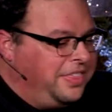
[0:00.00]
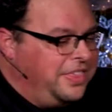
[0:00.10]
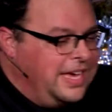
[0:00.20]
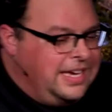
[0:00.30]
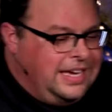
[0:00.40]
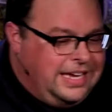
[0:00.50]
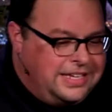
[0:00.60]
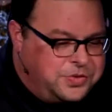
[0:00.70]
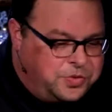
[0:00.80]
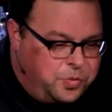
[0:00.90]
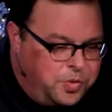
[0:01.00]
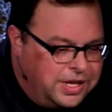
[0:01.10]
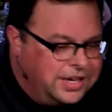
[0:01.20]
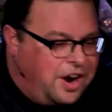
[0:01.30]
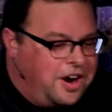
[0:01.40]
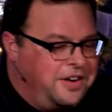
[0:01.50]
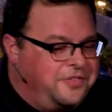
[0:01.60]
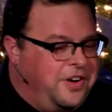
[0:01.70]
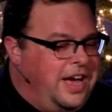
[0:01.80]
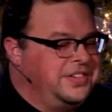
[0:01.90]
think it's really hard
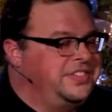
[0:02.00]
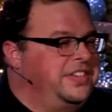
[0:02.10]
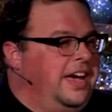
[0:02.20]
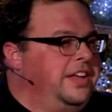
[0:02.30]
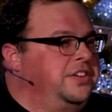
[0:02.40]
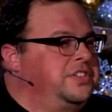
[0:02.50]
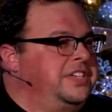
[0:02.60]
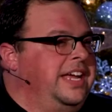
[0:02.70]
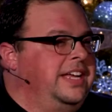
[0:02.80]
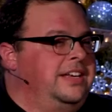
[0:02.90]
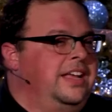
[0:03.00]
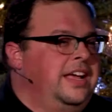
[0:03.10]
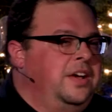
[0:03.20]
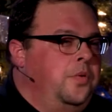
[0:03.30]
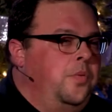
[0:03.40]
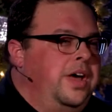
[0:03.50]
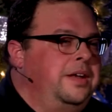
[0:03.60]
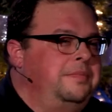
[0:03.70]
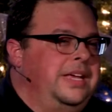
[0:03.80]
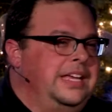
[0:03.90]
for us to understand what
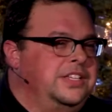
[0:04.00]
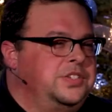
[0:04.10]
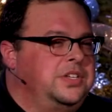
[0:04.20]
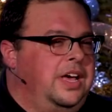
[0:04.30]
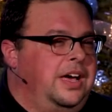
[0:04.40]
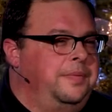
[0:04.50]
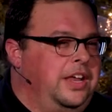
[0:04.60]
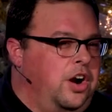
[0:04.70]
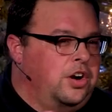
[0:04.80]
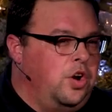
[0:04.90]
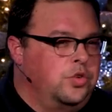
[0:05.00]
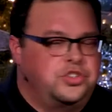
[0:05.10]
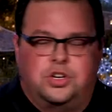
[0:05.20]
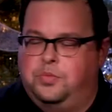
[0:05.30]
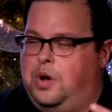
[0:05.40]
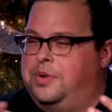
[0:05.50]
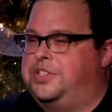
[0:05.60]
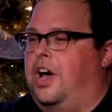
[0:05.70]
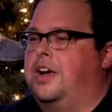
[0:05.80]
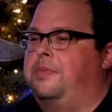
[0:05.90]
it means in our culture and what we
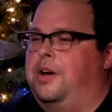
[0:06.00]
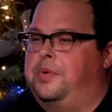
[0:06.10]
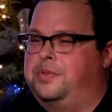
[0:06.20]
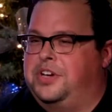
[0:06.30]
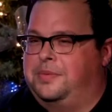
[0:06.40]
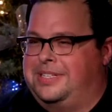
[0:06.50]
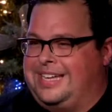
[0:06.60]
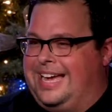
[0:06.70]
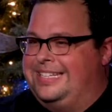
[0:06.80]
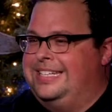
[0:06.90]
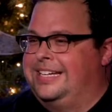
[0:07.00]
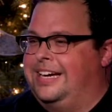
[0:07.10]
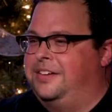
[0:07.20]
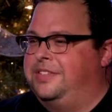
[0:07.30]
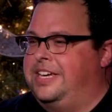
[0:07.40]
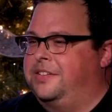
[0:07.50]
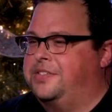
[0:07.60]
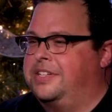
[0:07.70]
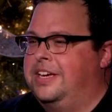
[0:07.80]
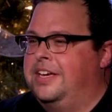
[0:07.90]
talk about when we talk about this idea of
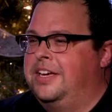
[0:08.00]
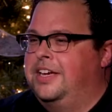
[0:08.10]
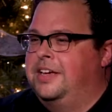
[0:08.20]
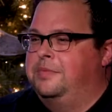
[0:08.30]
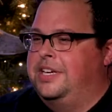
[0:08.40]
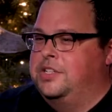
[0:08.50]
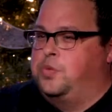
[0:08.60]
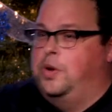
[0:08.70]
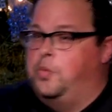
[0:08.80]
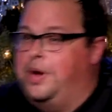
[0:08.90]
gifts. Because when